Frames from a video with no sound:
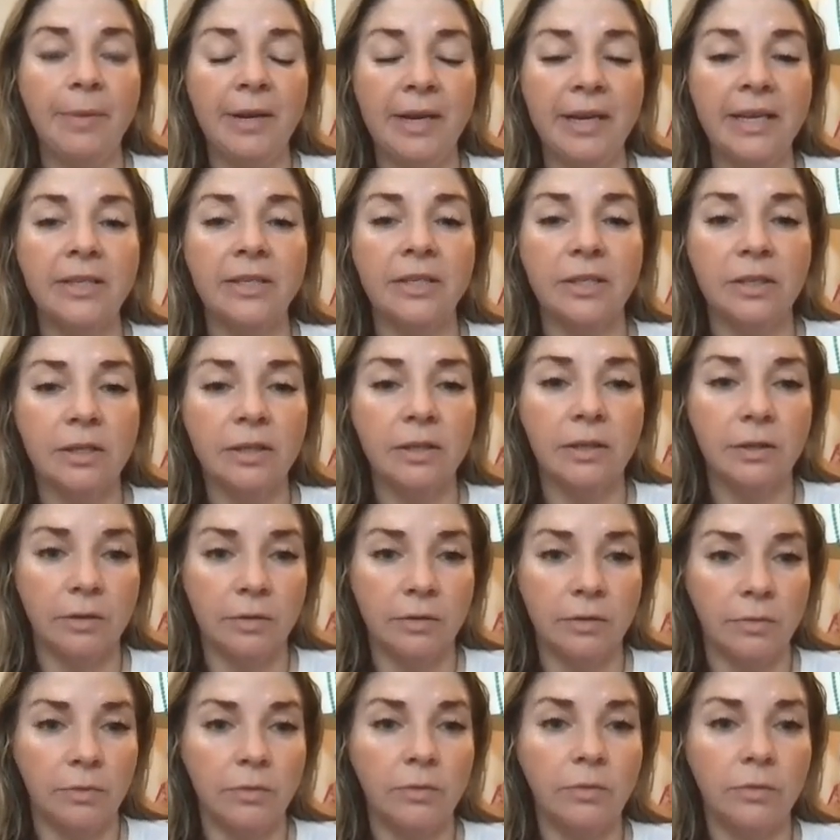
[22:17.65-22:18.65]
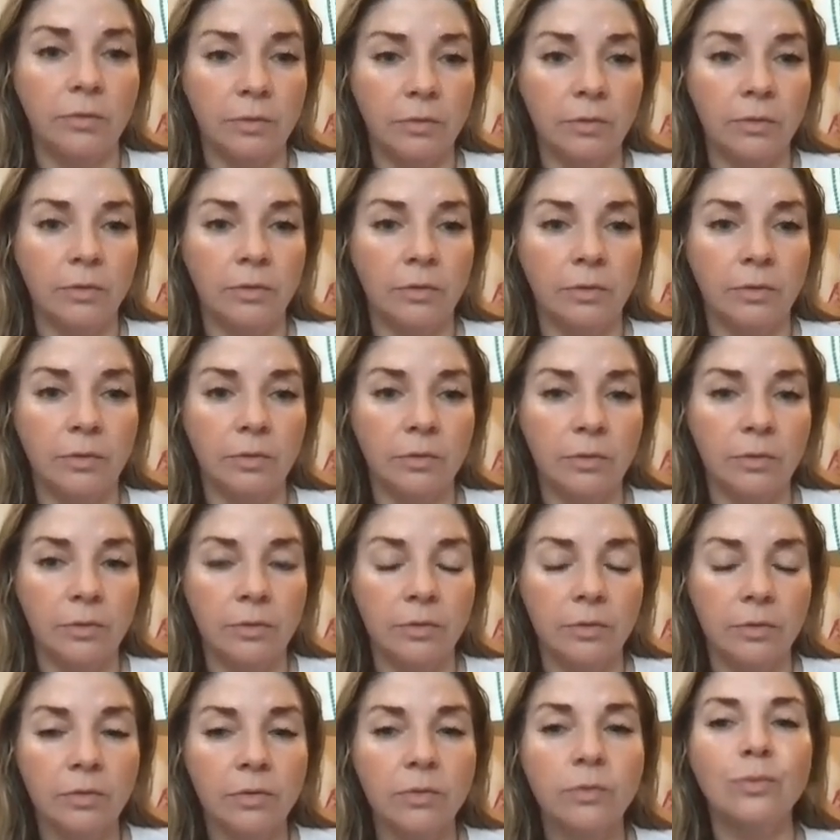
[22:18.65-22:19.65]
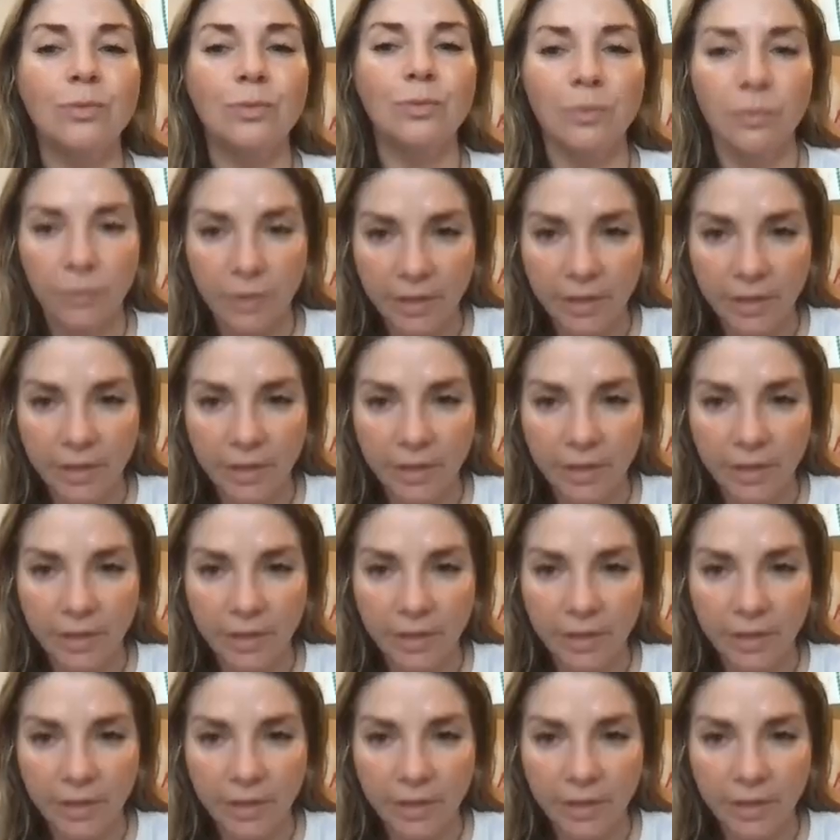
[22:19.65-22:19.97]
Because notions of things.